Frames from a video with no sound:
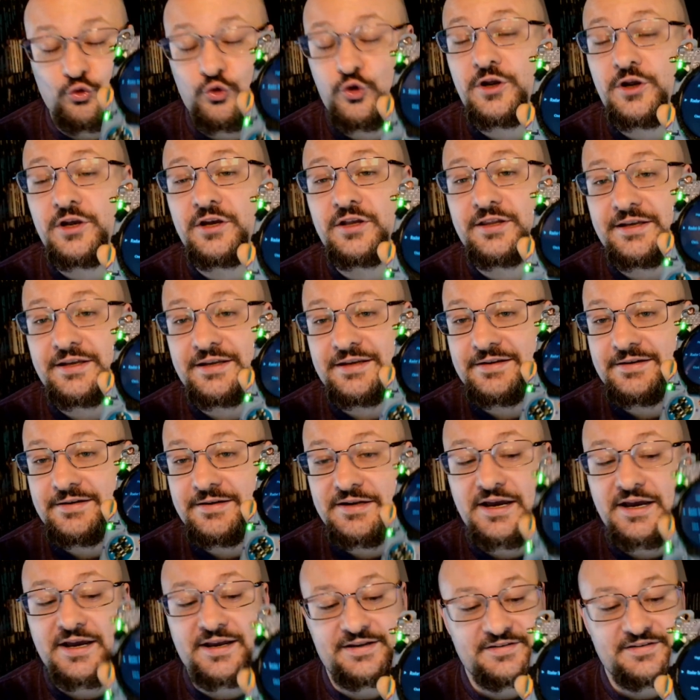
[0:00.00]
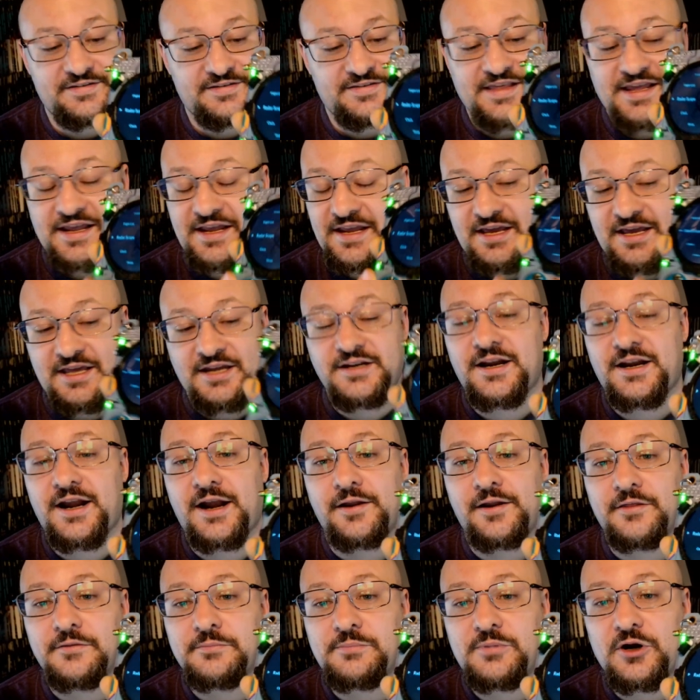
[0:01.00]
really nice. They hit it
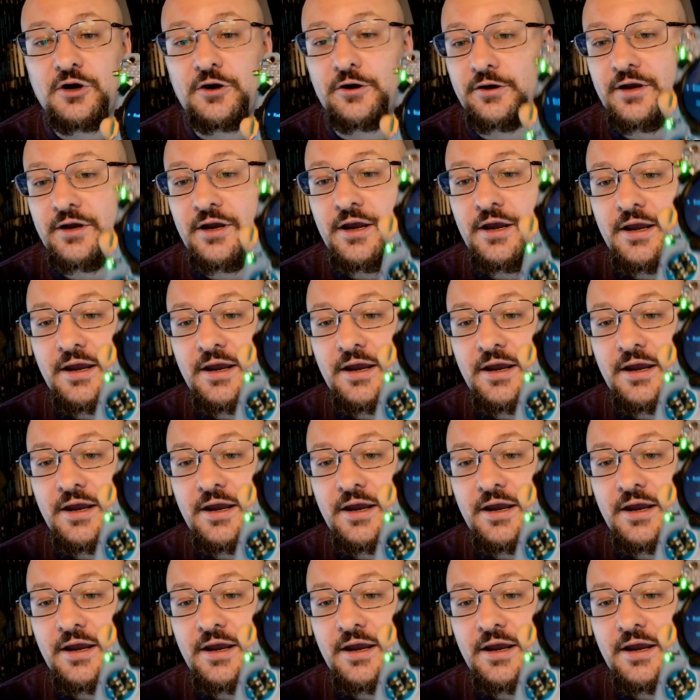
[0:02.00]
out of the park.